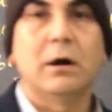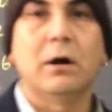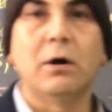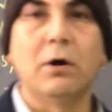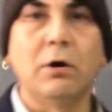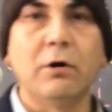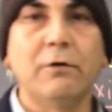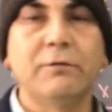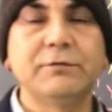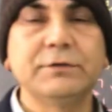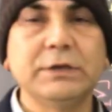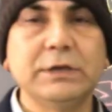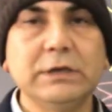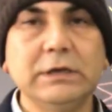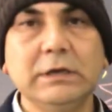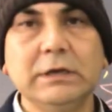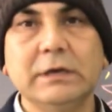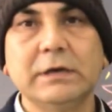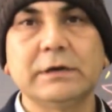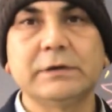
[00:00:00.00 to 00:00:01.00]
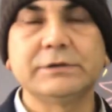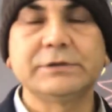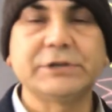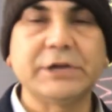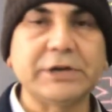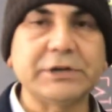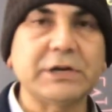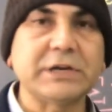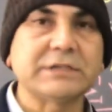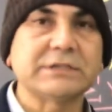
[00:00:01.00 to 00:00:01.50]
of the
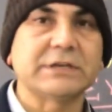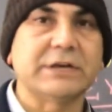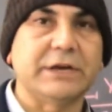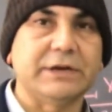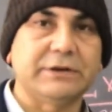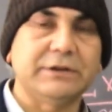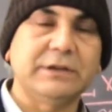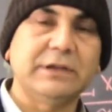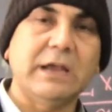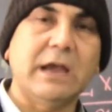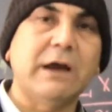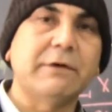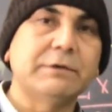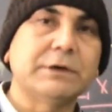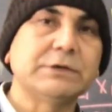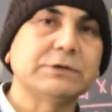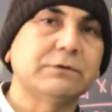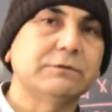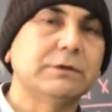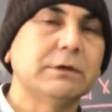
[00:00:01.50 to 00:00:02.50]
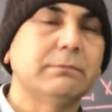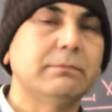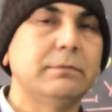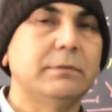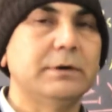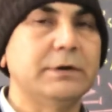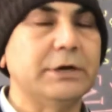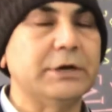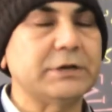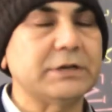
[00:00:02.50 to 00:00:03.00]
data set, the average of the
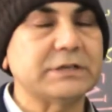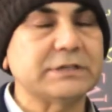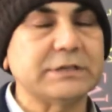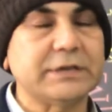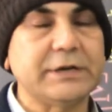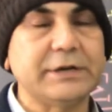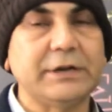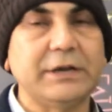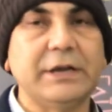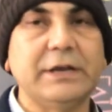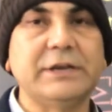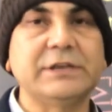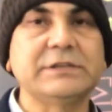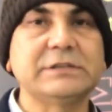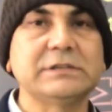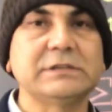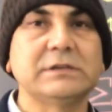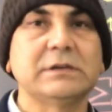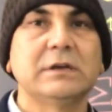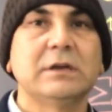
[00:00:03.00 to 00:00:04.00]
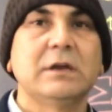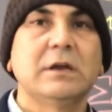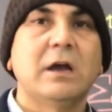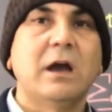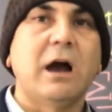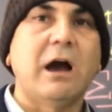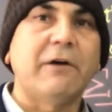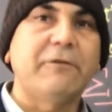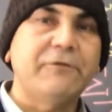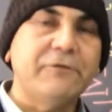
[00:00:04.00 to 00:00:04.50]
data set, is
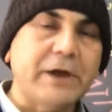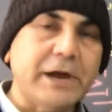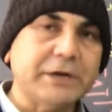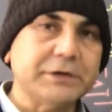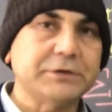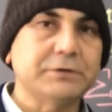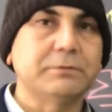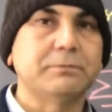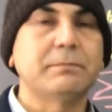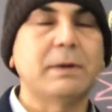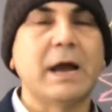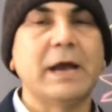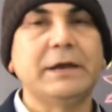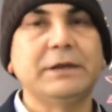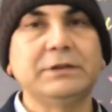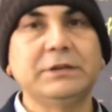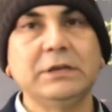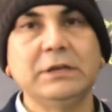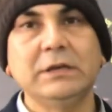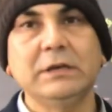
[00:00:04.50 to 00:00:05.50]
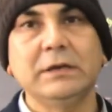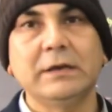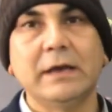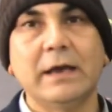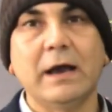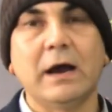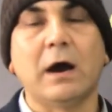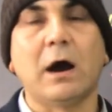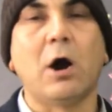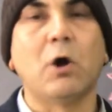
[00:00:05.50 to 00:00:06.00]
affected by the
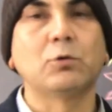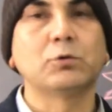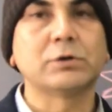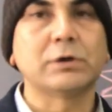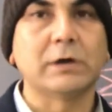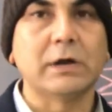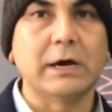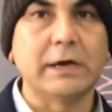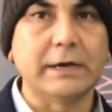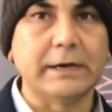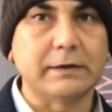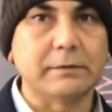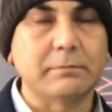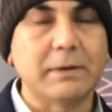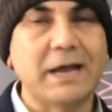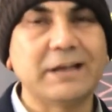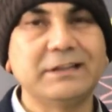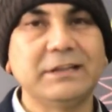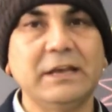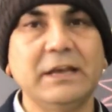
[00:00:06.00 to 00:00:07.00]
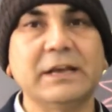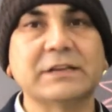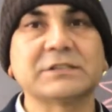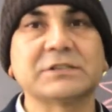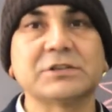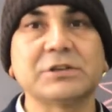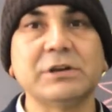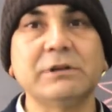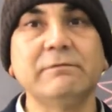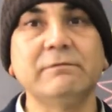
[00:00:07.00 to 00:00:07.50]
outlier, by the
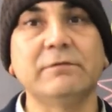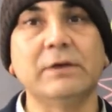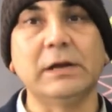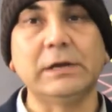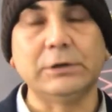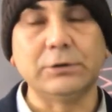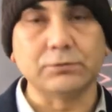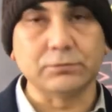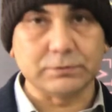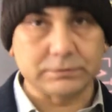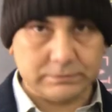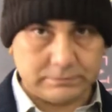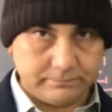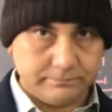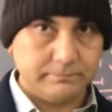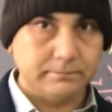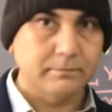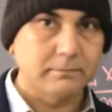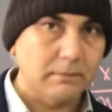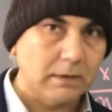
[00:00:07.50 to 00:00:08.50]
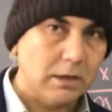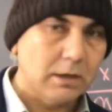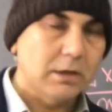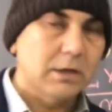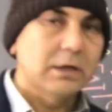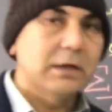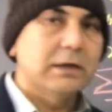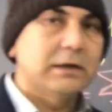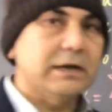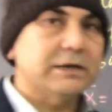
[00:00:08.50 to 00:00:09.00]
extreme values.
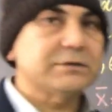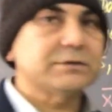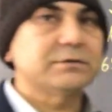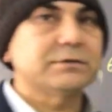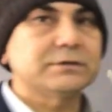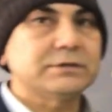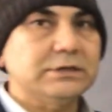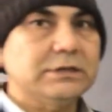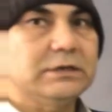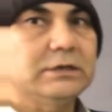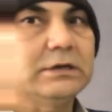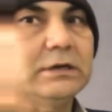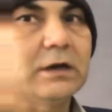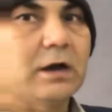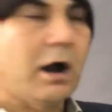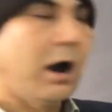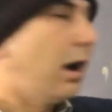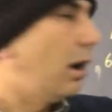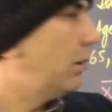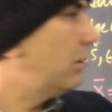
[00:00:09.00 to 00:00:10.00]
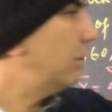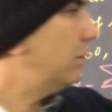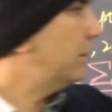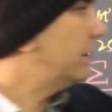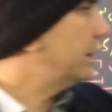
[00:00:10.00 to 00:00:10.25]
Let's see how